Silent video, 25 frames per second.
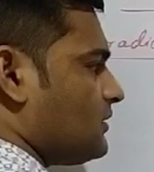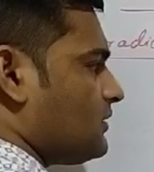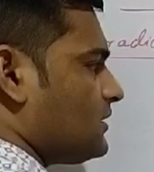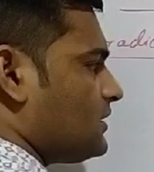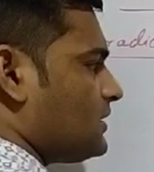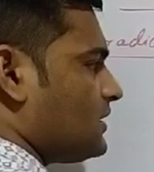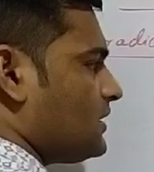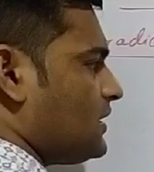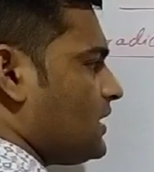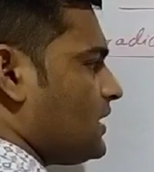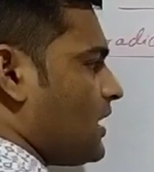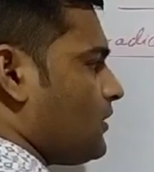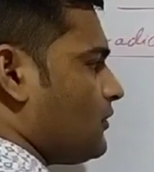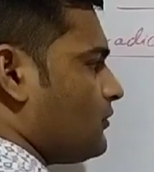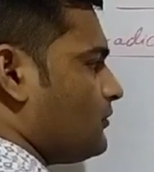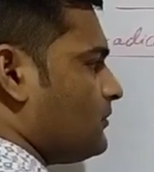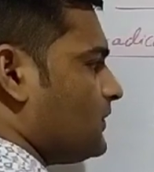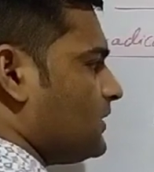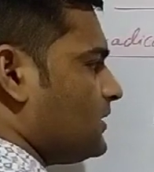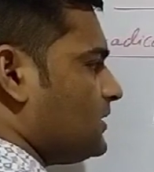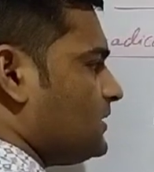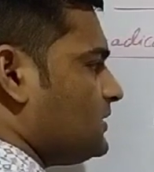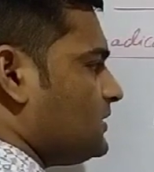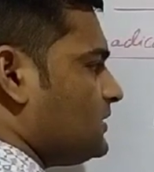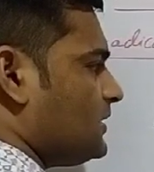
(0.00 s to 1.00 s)
contain how
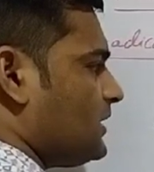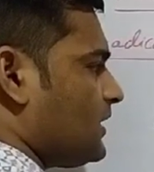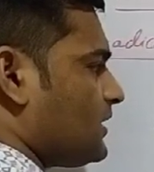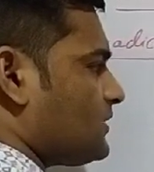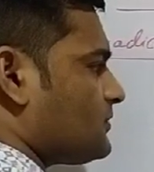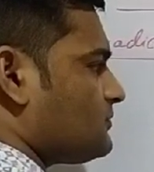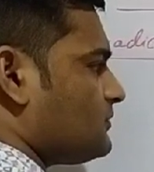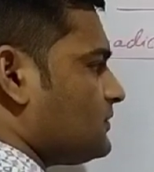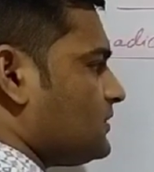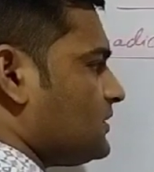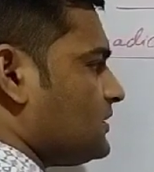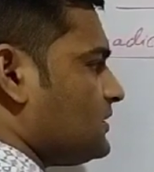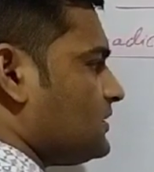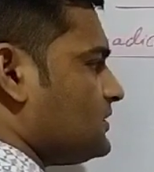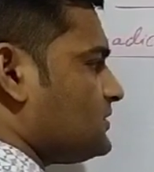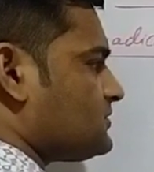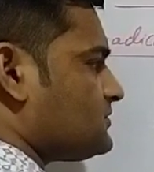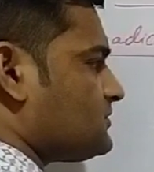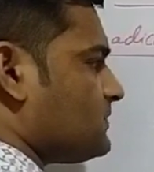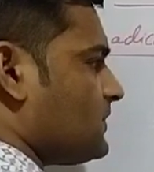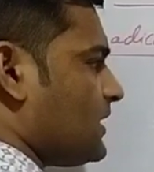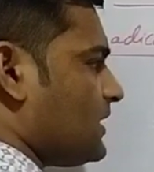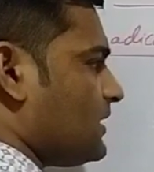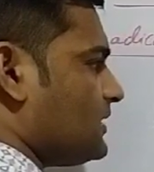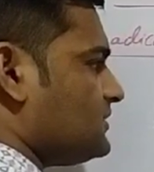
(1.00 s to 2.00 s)
many electron in
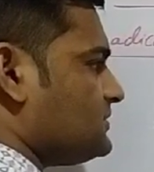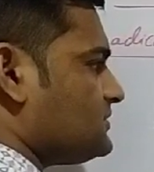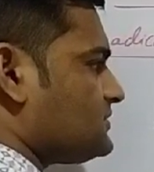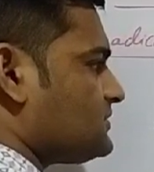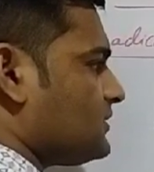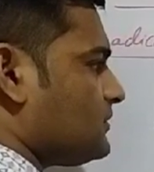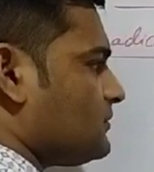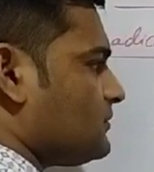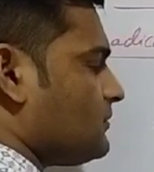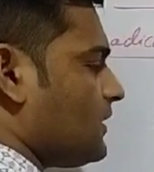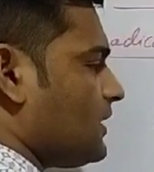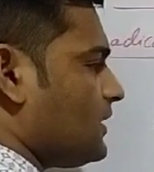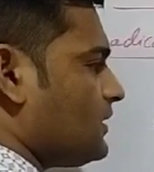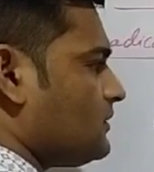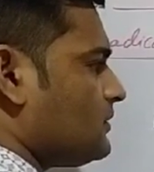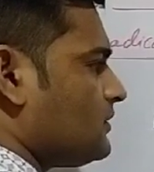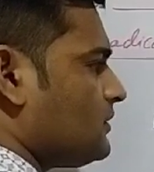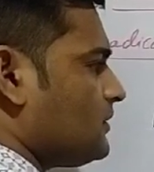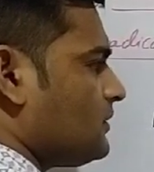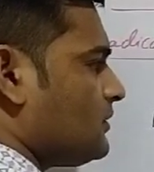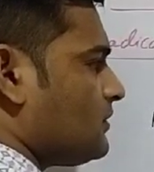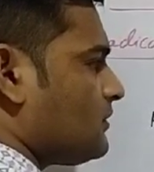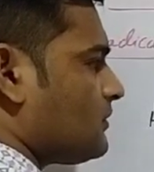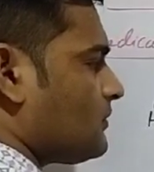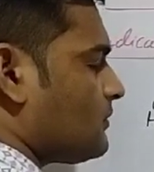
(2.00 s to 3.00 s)
its valence shell, 1,
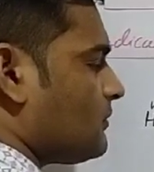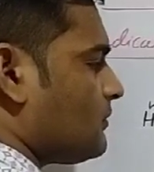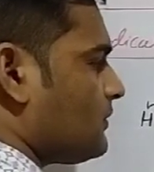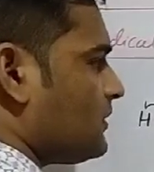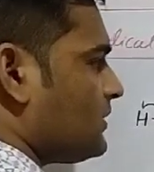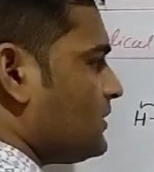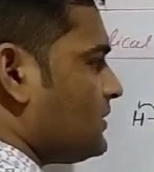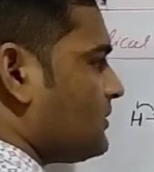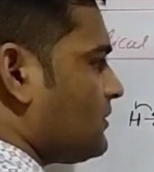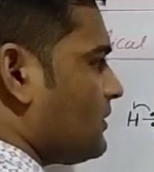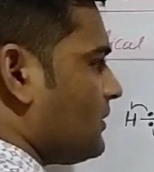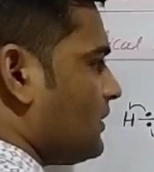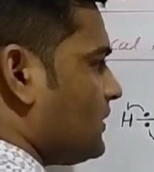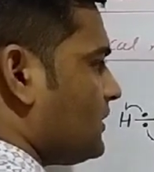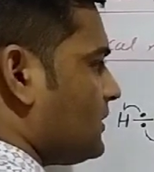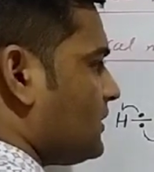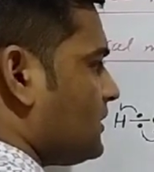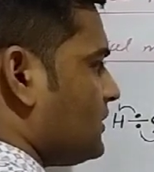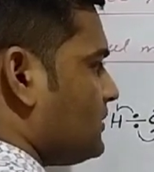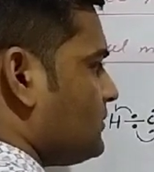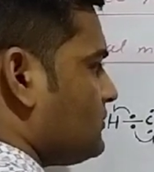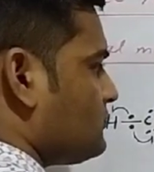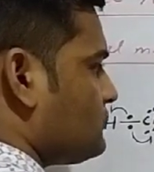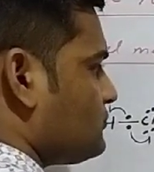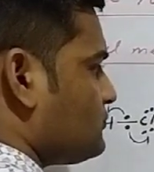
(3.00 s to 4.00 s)
chlorine
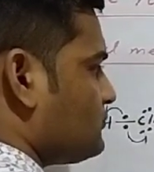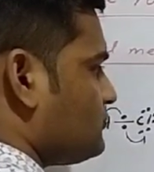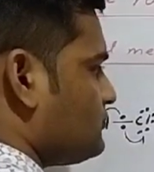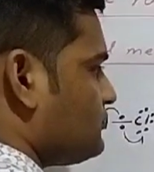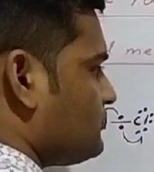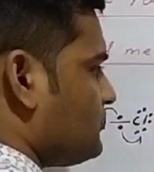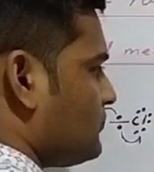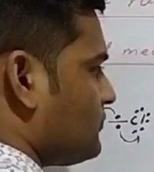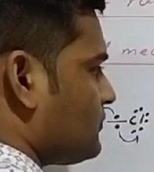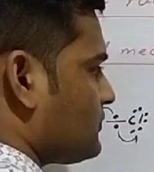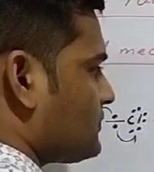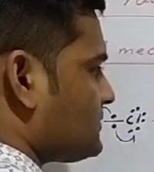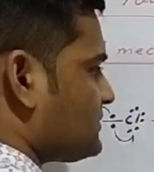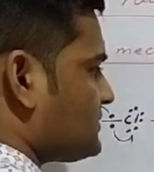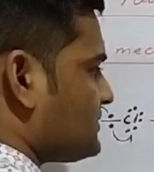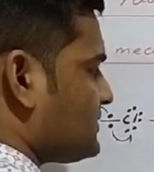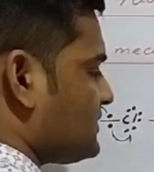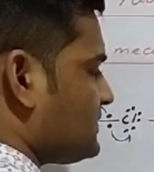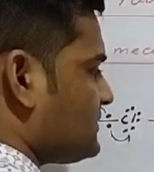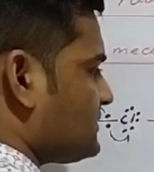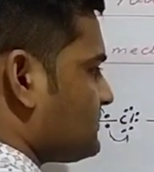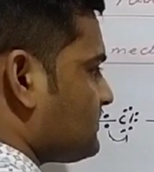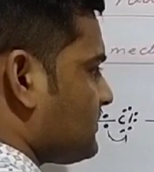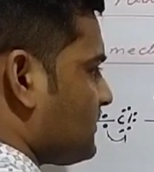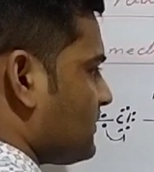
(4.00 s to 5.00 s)
contain 2, 4,
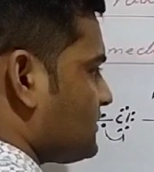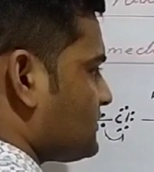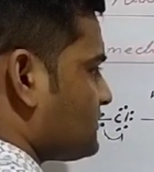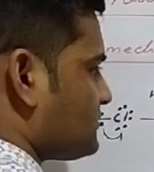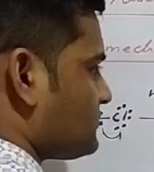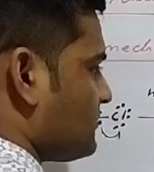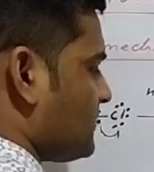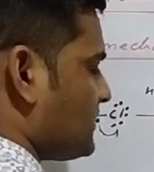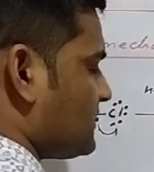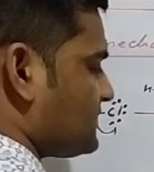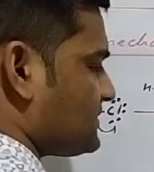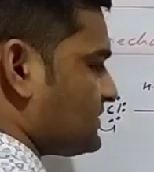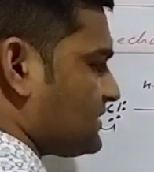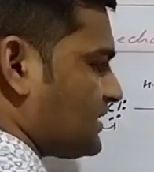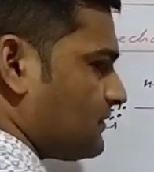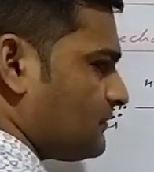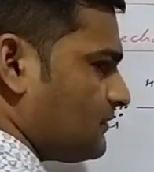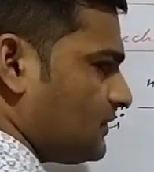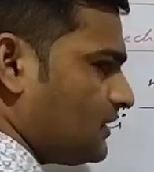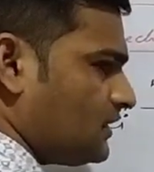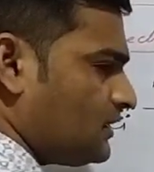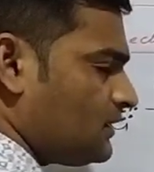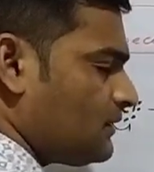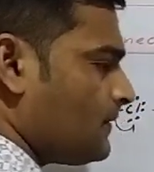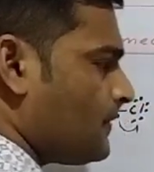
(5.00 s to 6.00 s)
6 plus 1,
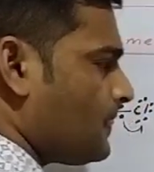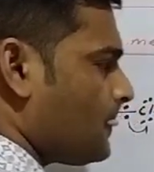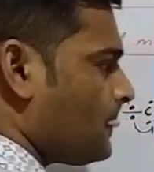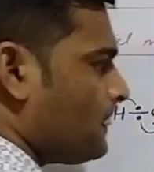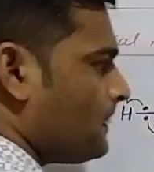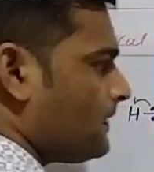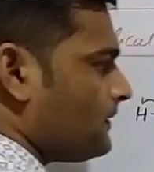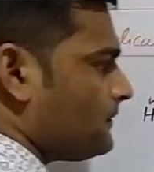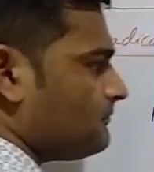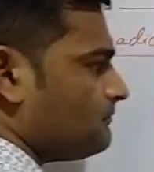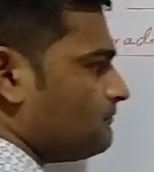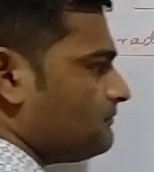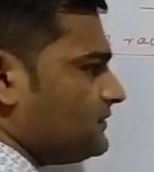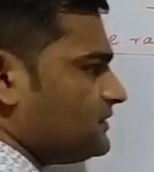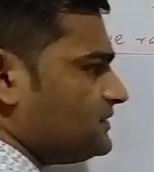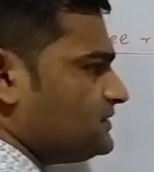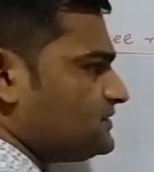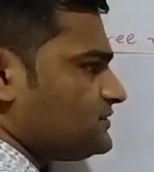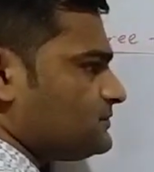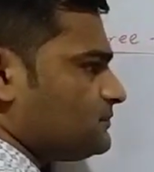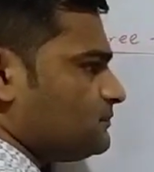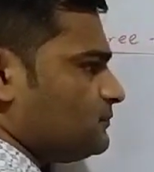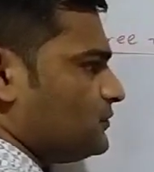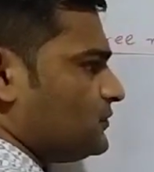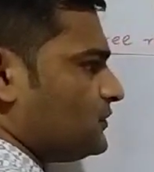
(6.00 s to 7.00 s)
7,
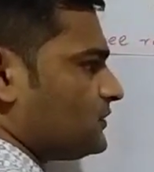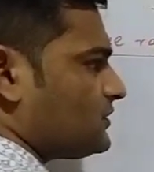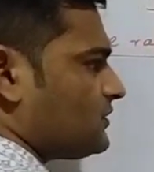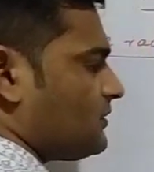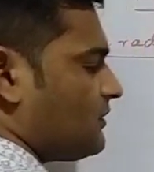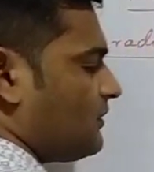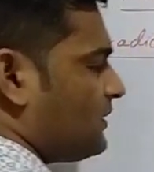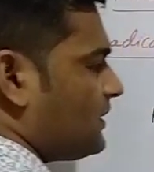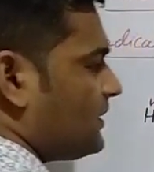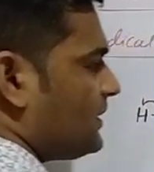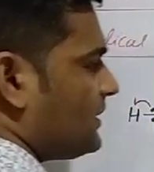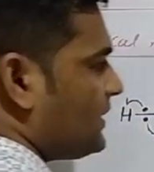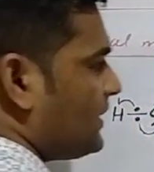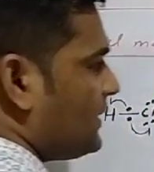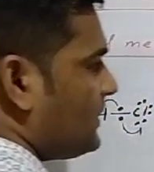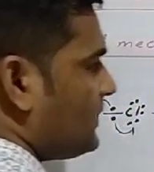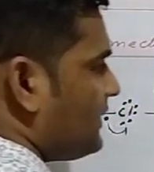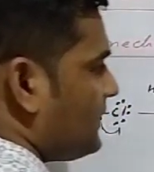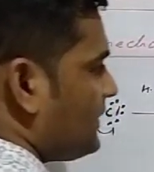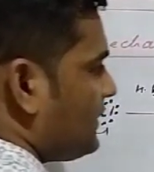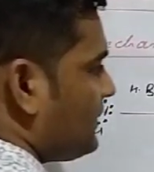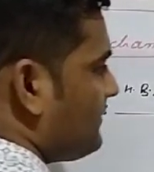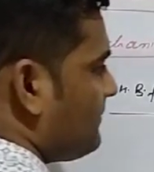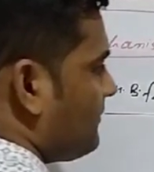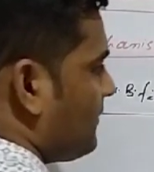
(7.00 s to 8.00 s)
means both
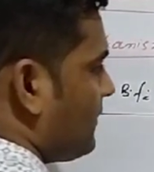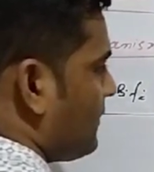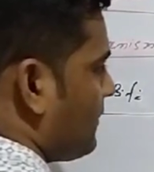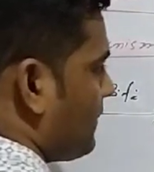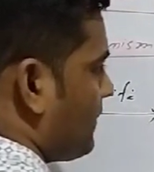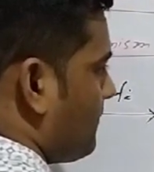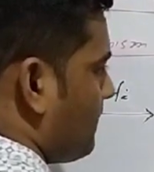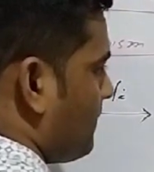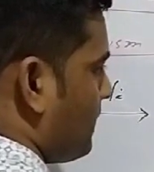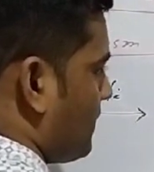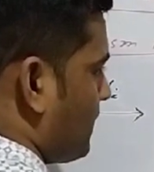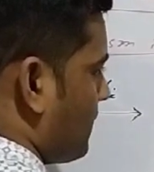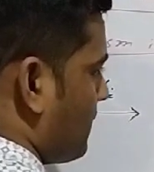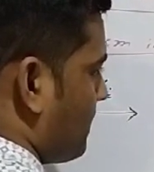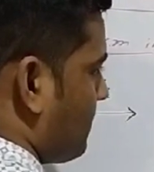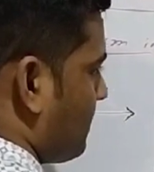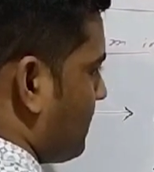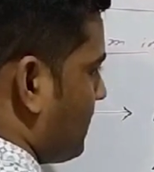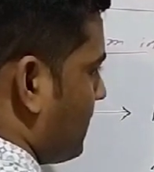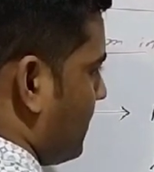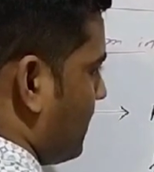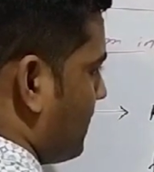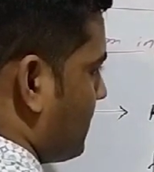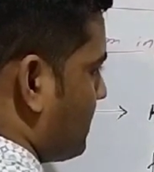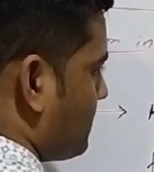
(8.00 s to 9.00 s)
contain even number of
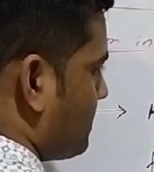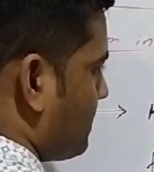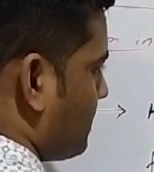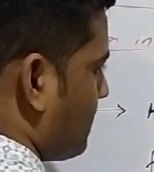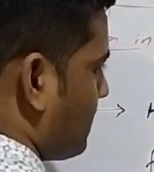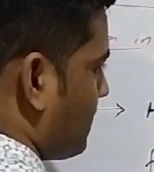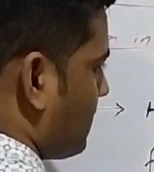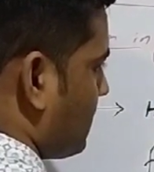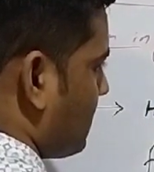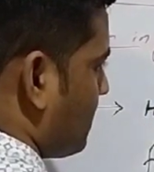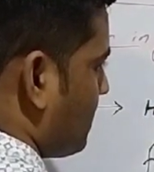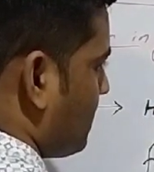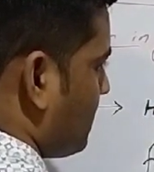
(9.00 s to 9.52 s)
electron,